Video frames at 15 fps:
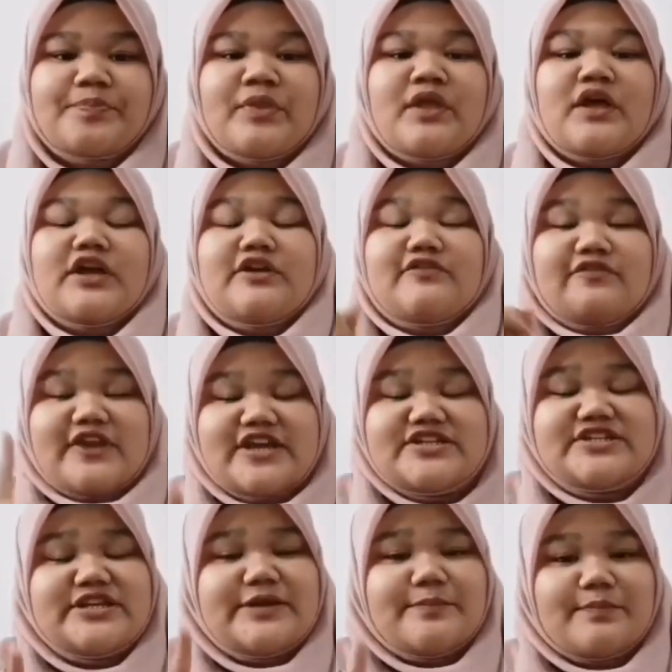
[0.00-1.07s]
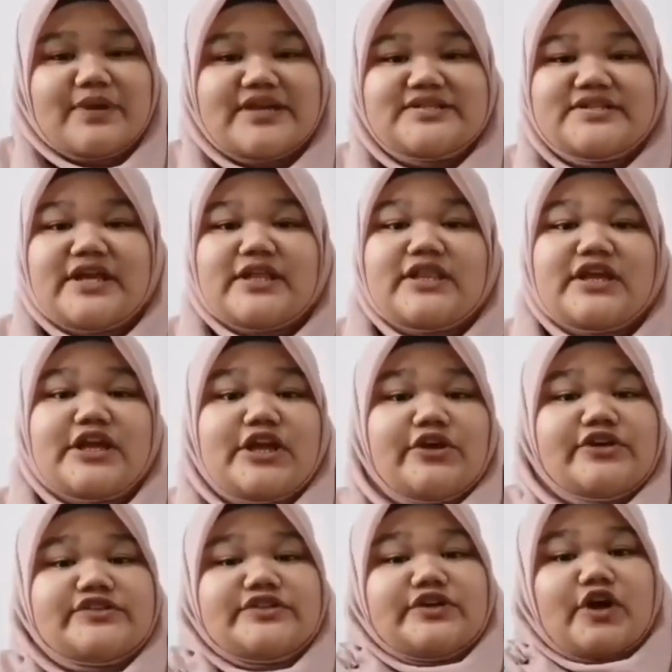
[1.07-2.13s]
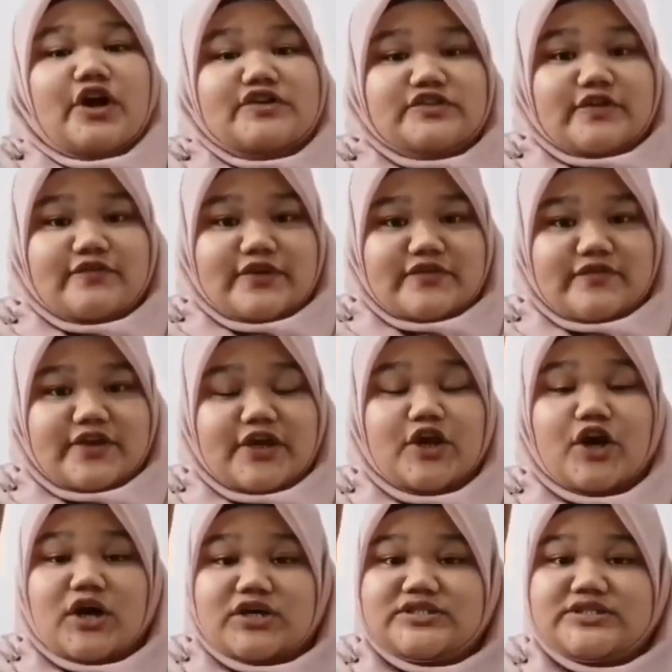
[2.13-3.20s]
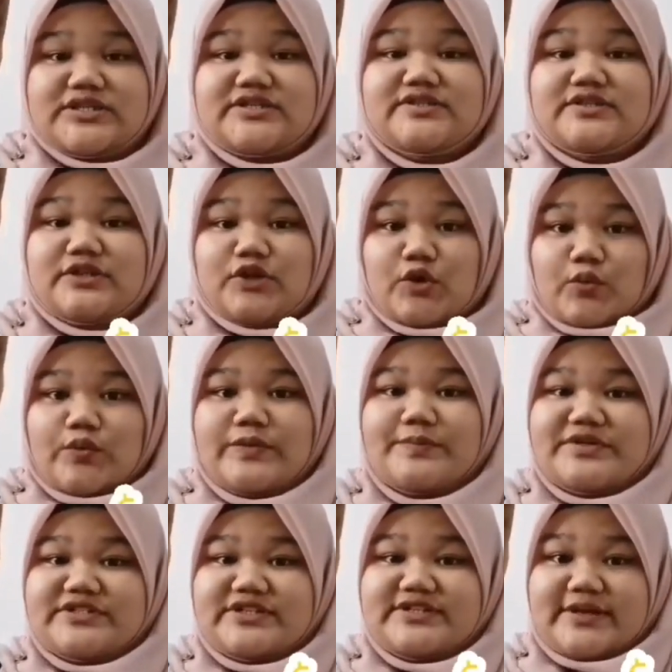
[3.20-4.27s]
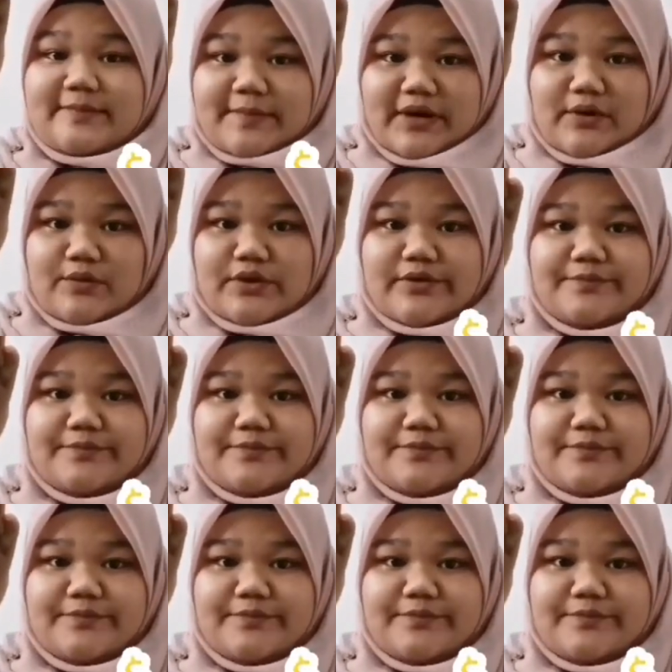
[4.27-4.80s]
Inflation implies that the increase in cost of living causes lower purchasing power,